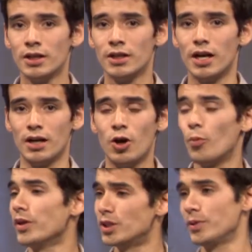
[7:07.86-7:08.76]

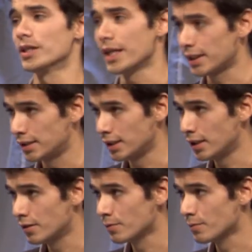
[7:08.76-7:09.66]
hoping to be elected,
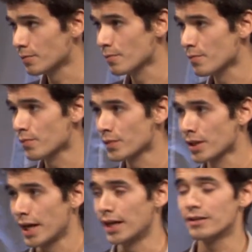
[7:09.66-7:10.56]

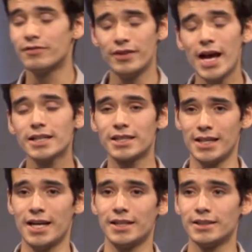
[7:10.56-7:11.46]
and the fact
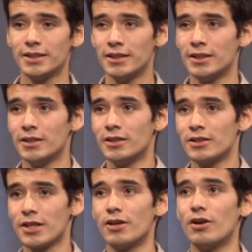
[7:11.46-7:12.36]
that
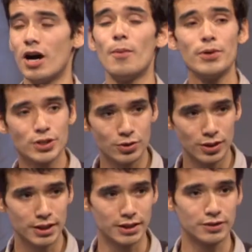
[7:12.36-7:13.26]
there are
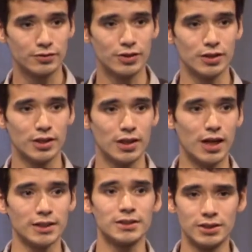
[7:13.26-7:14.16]
opportunities for
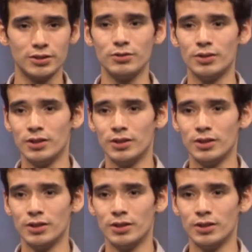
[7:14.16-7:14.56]
us to